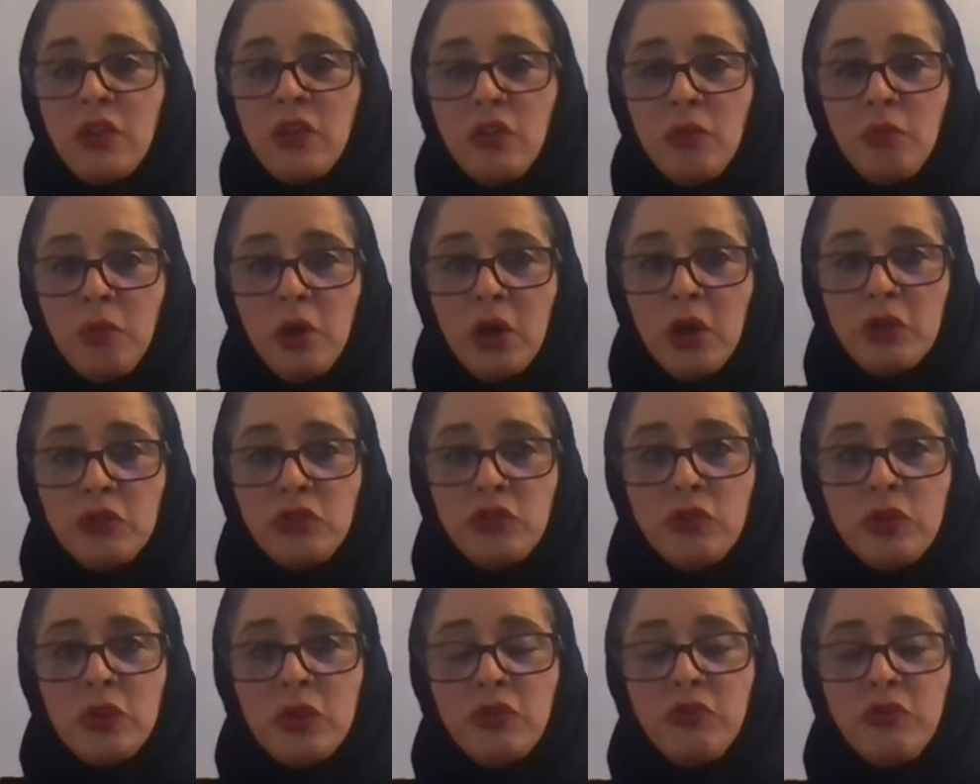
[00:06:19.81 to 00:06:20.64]
the
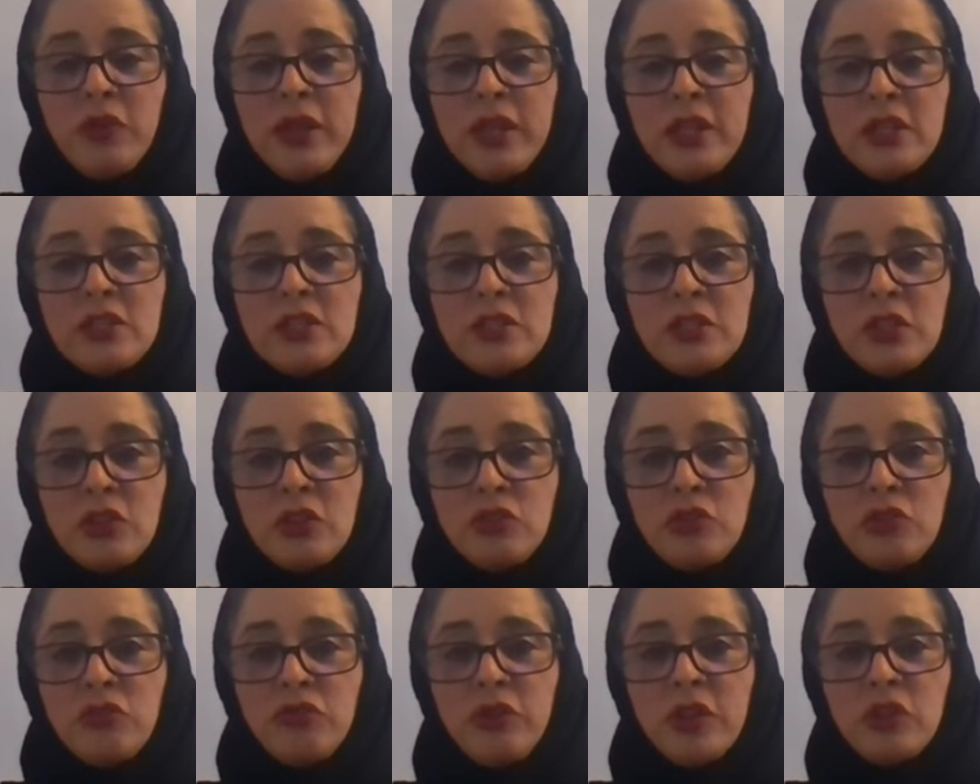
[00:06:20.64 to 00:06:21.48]
monitoring phase,
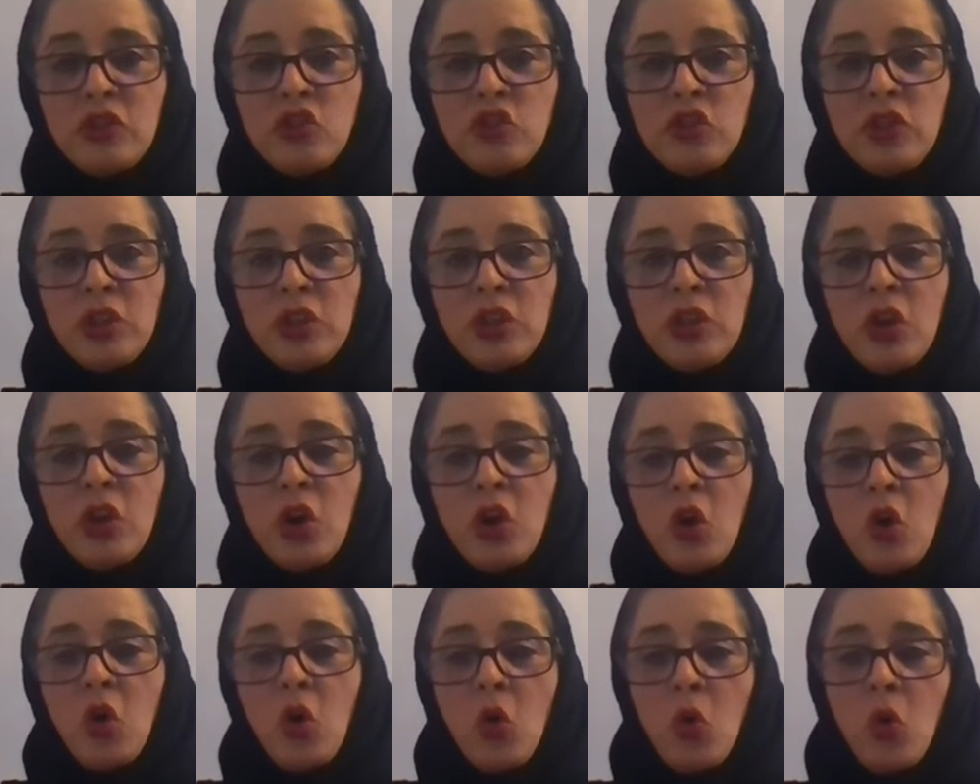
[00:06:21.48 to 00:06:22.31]
intervention,
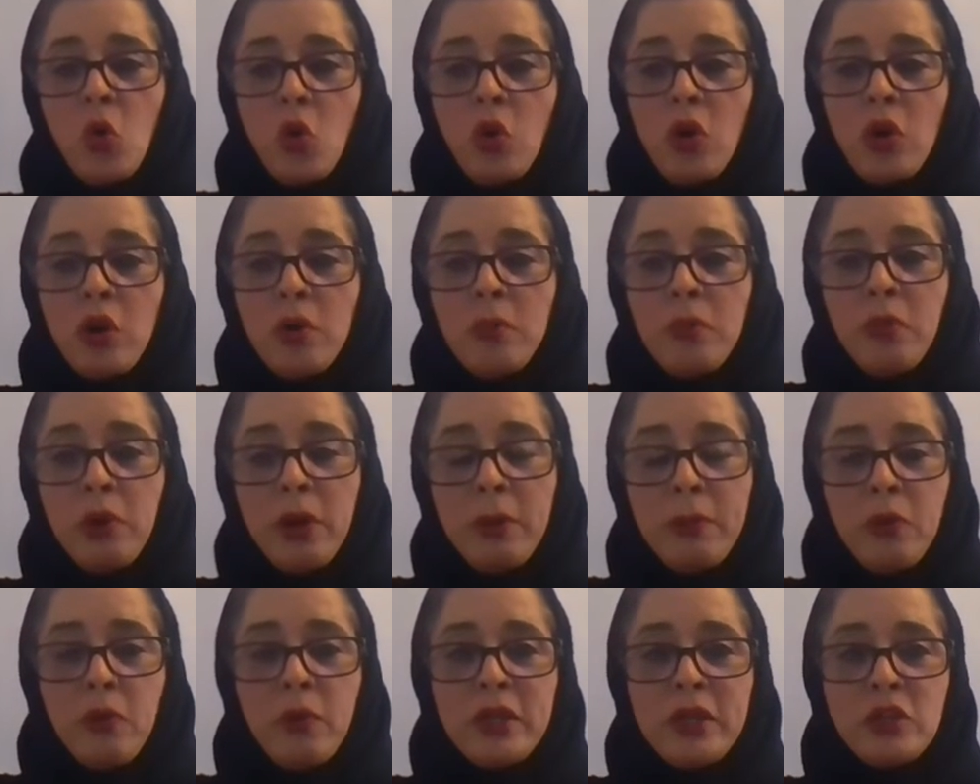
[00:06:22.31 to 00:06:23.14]
or
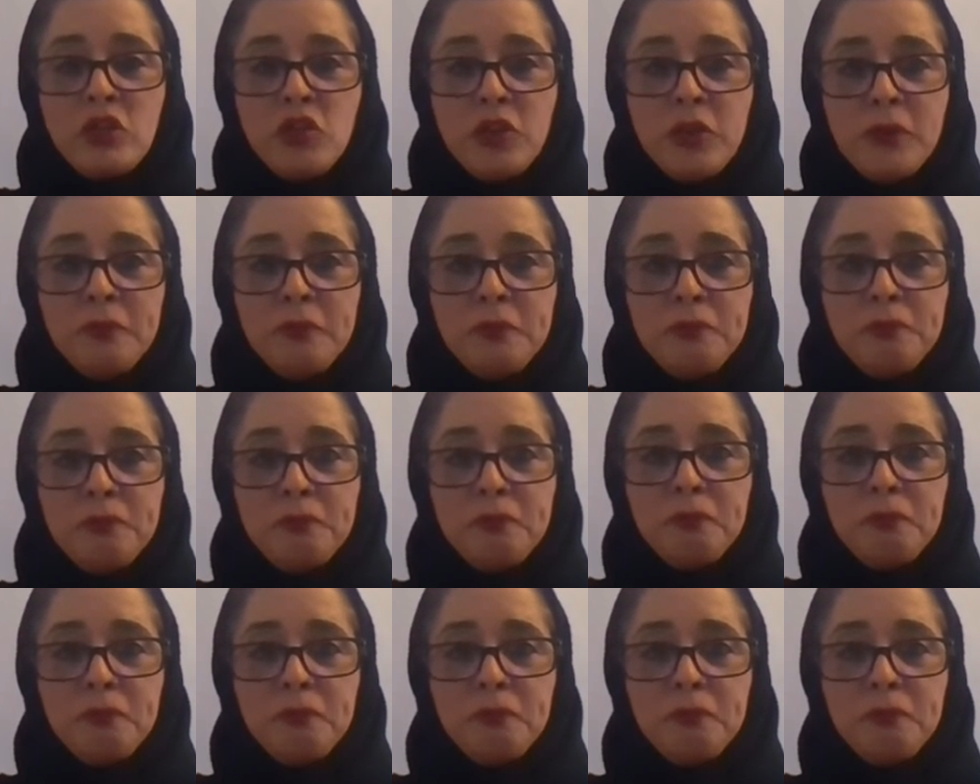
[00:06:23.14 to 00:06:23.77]
preparation.